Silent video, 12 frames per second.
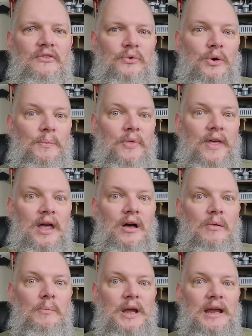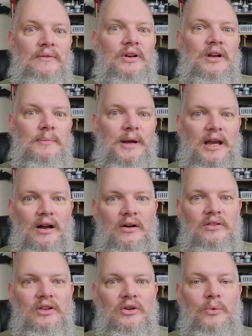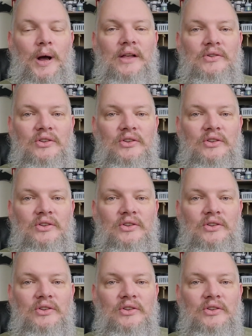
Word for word: from them, even coming here to the US,